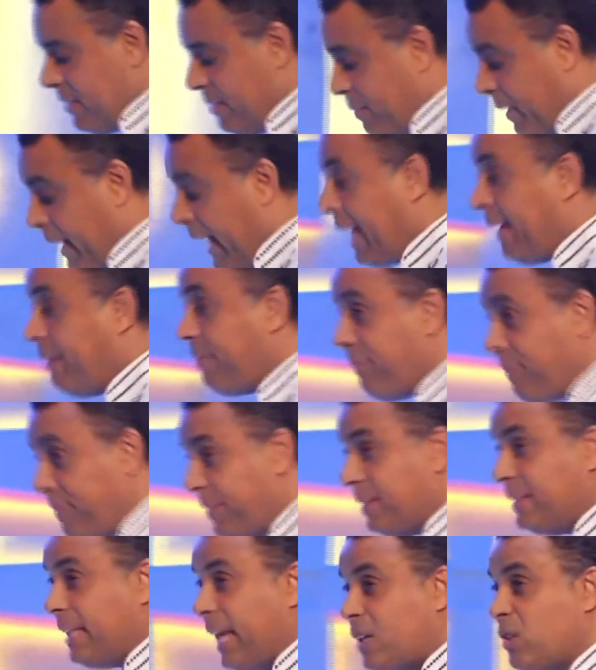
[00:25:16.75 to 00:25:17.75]
but I
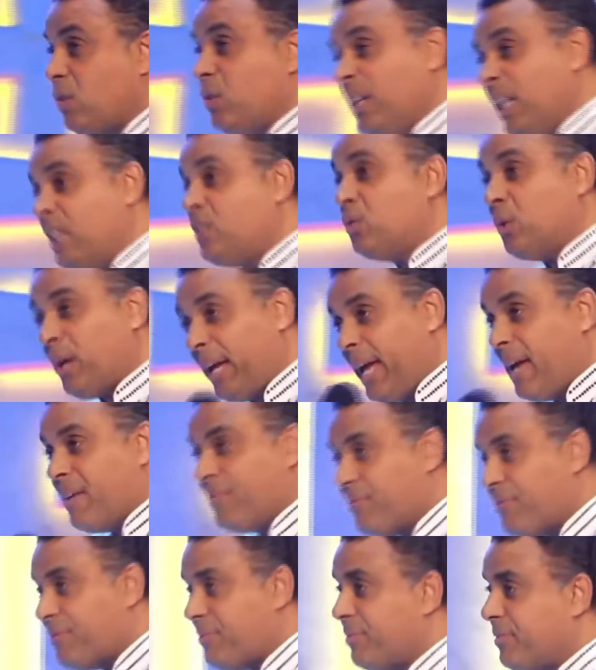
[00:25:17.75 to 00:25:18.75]
feel that you need to
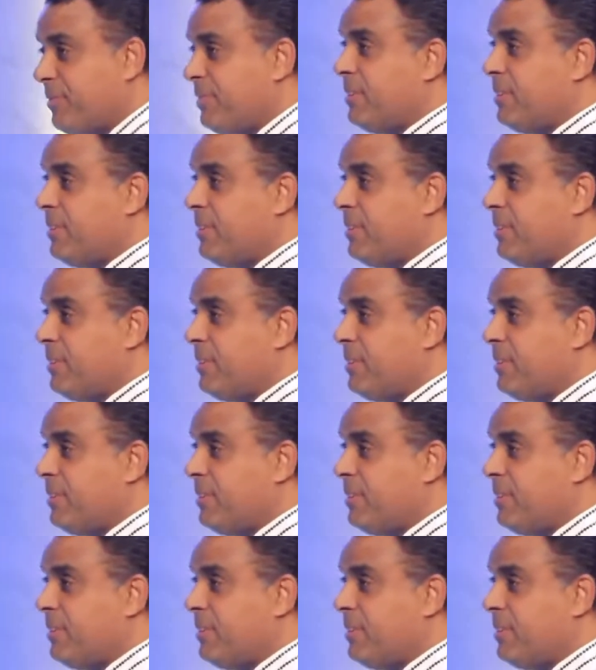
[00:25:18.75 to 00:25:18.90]
give.